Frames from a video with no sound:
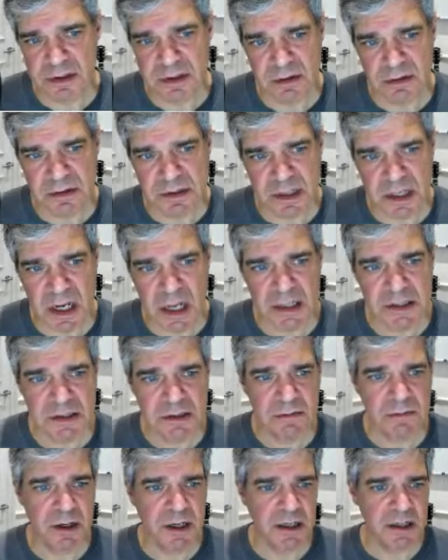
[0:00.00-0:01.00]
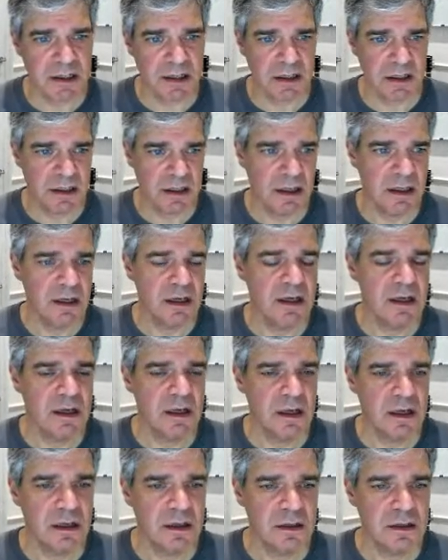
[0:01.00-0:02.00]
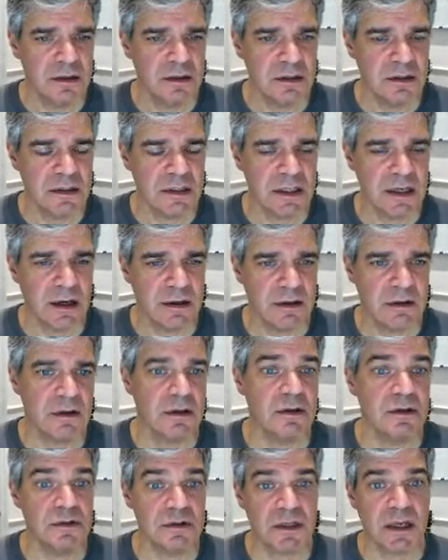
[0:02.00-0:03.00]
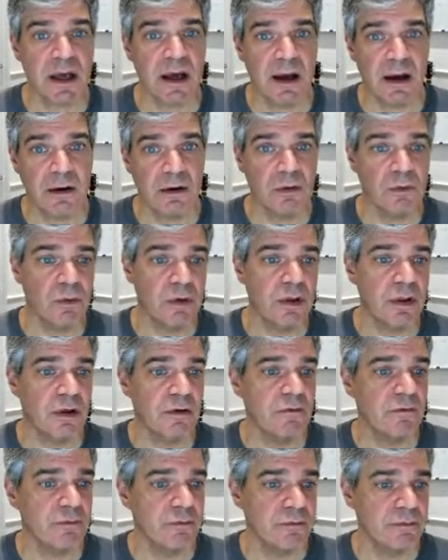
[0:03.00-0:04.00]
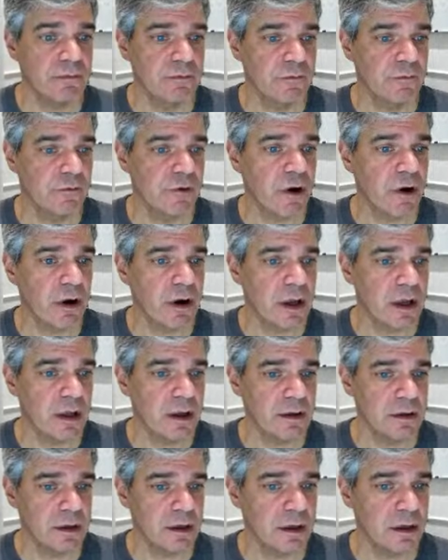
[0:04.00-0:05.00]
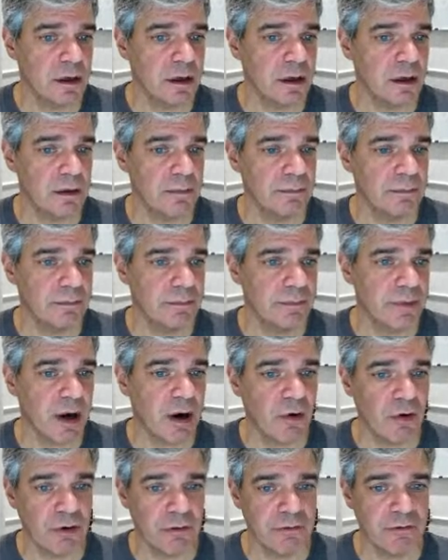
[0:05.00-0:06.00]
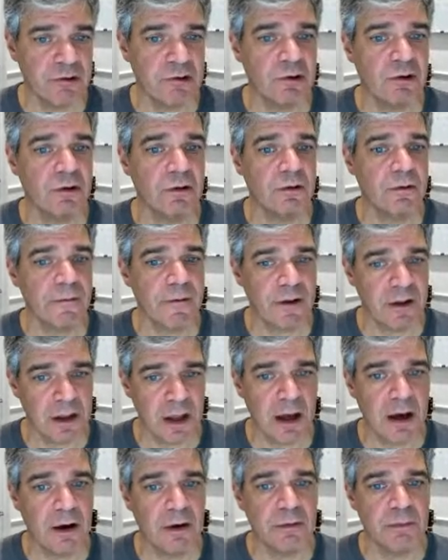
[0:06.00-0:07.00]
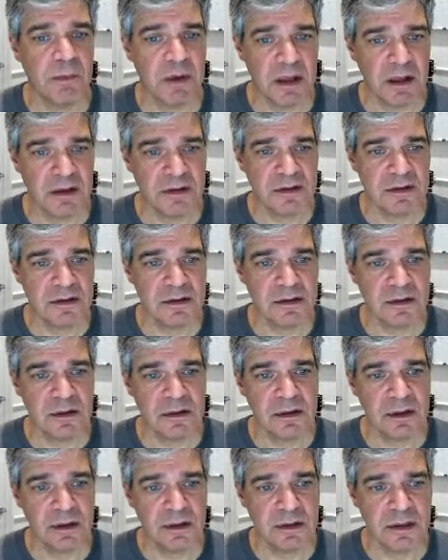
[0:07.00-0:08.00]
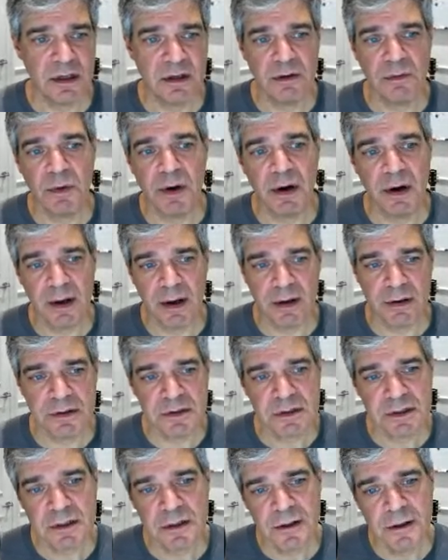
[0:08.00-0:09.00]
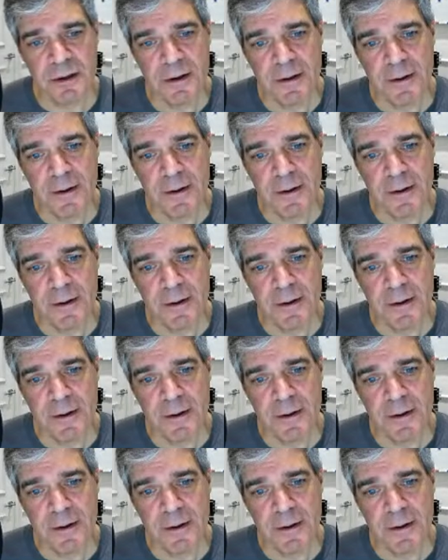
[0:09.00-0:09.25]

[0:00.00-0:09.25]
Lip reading: So it's a nice way to see how you can use Kaggle with a very powerful cloud-based data warehouse.